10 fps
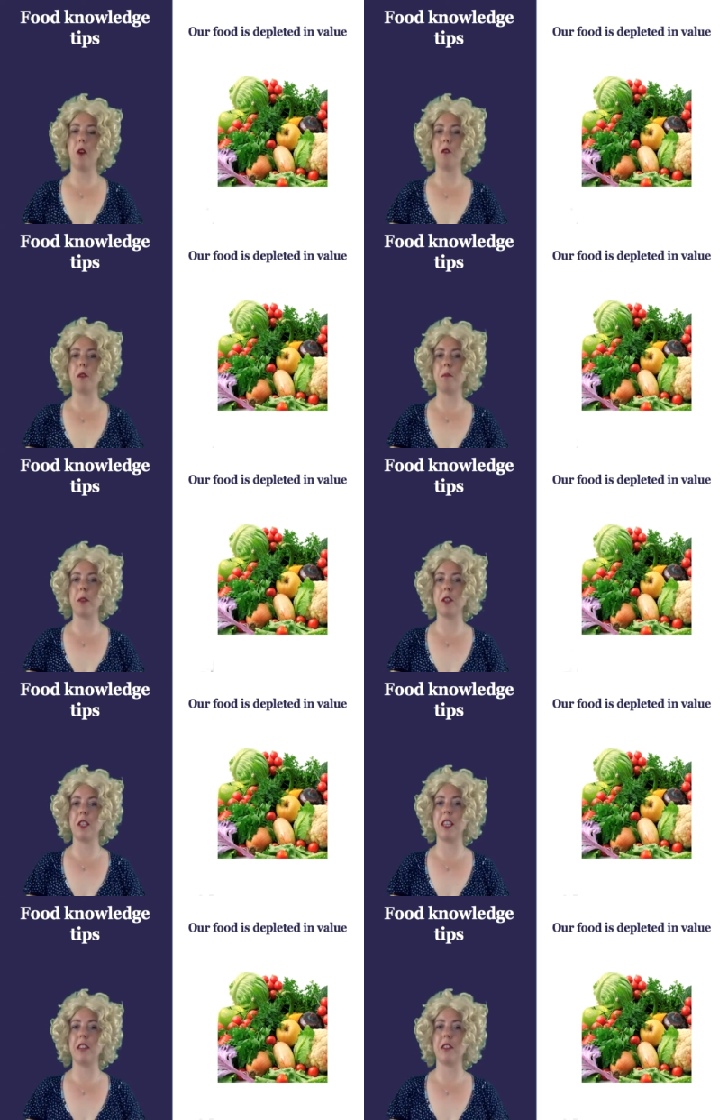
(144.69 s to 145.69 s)
over the
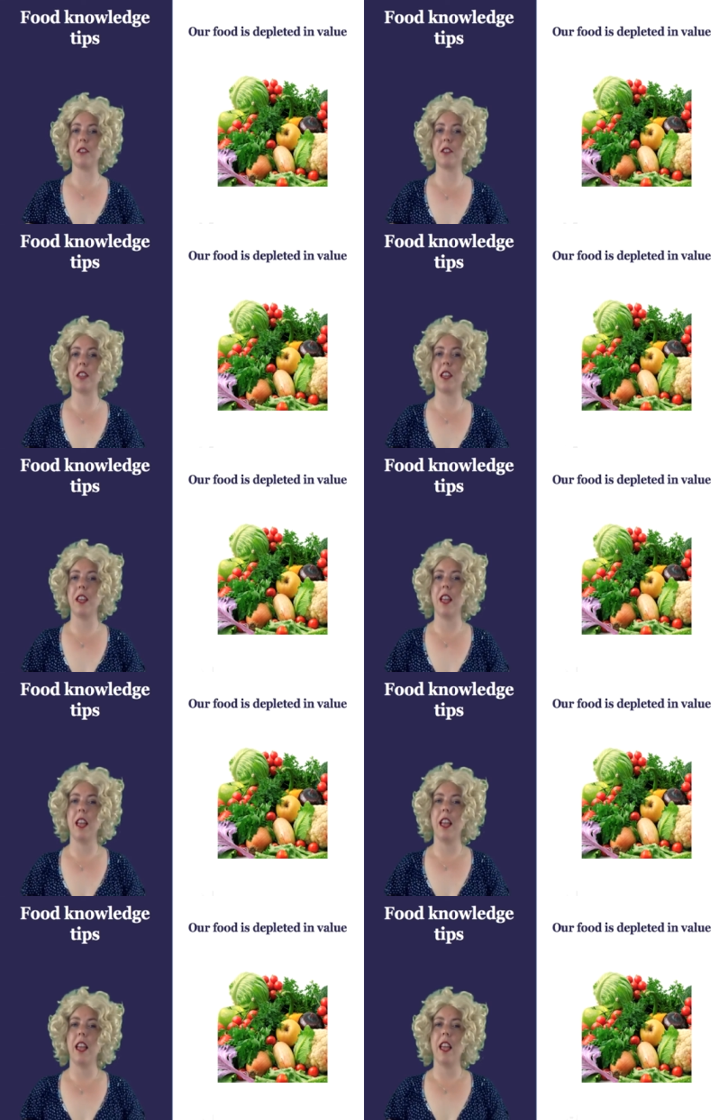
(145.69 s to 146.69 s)
past years.
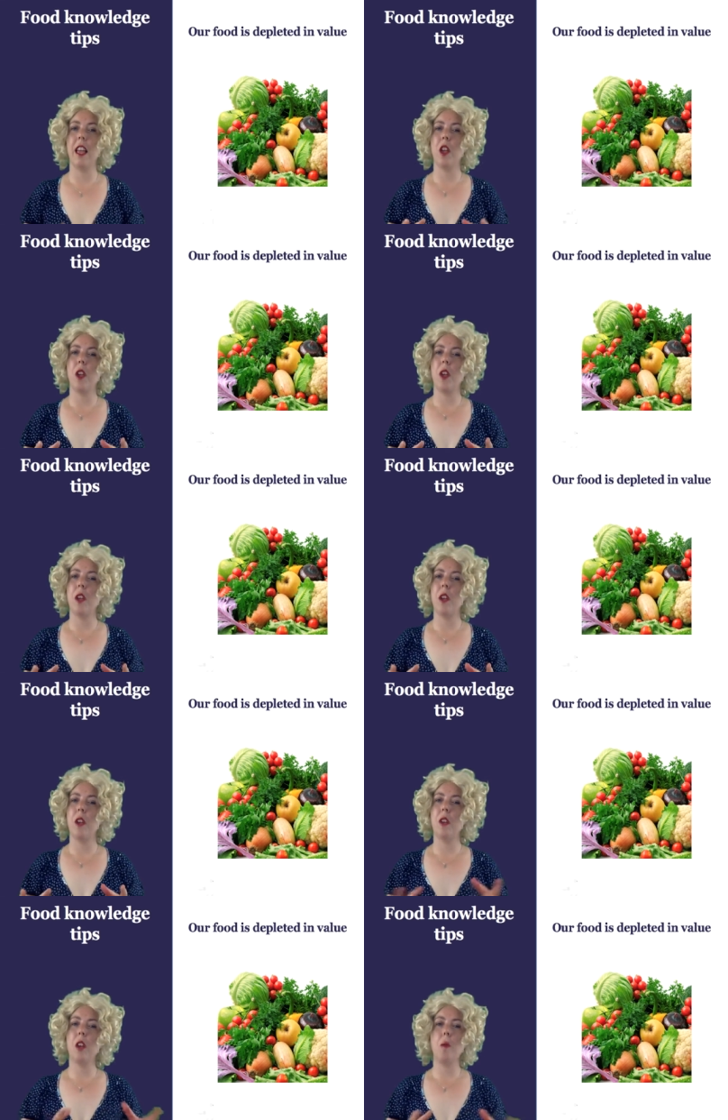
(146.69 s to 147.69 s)

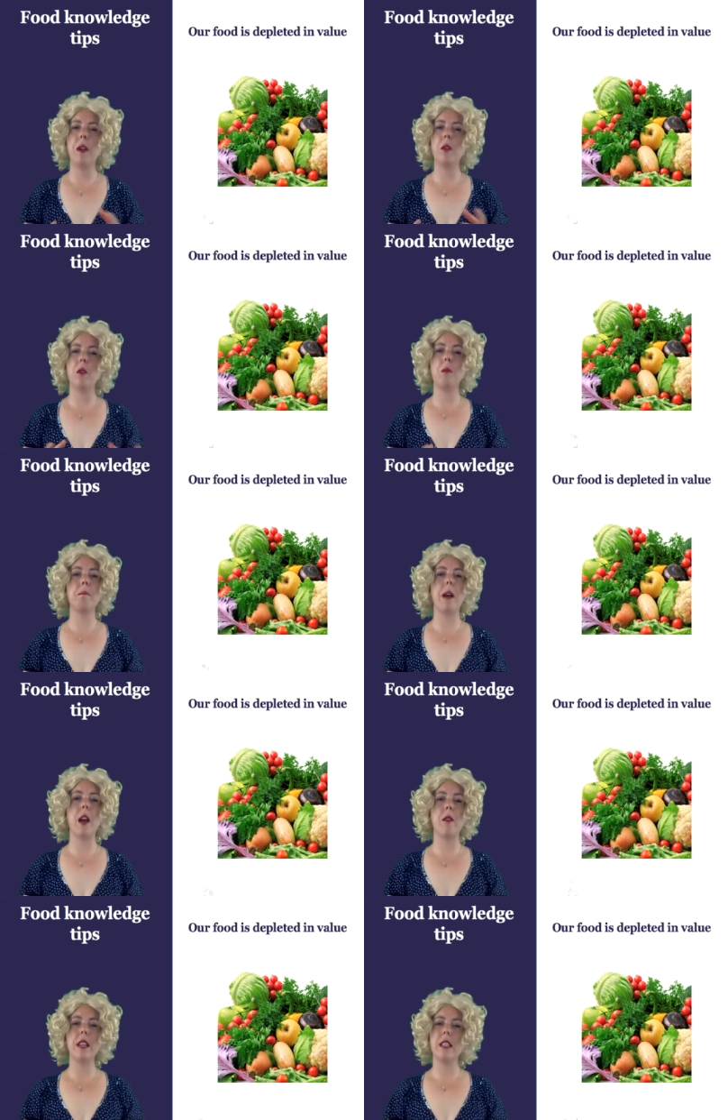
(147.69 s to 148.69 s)
When you
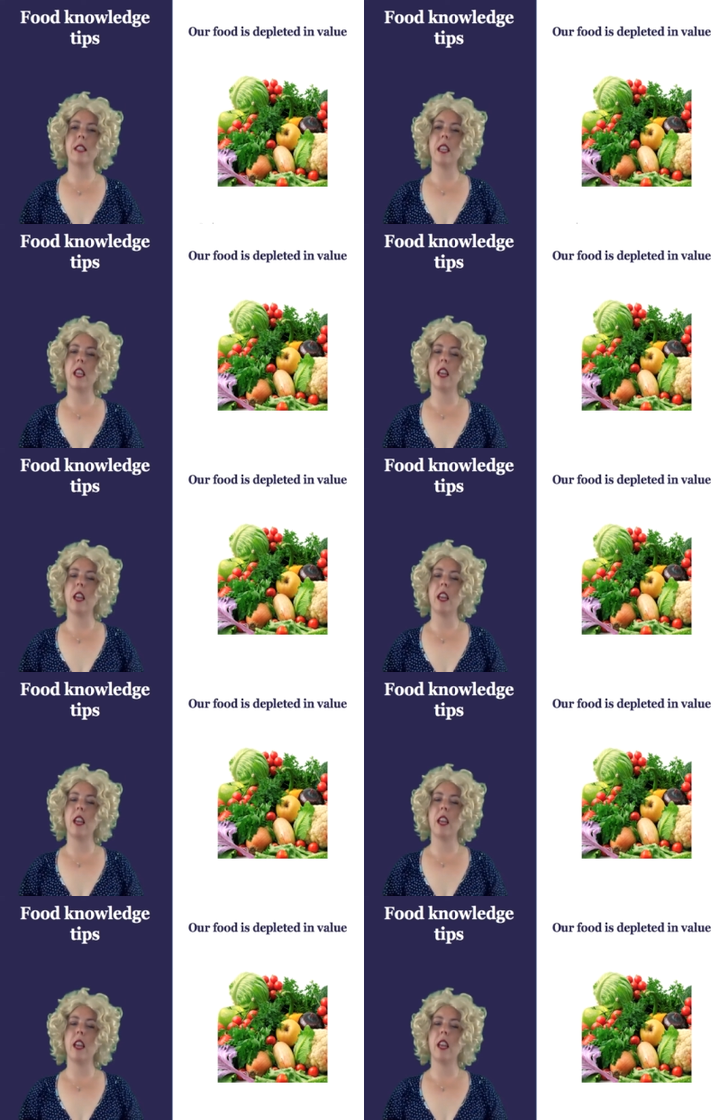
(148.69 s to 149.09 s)
compare it,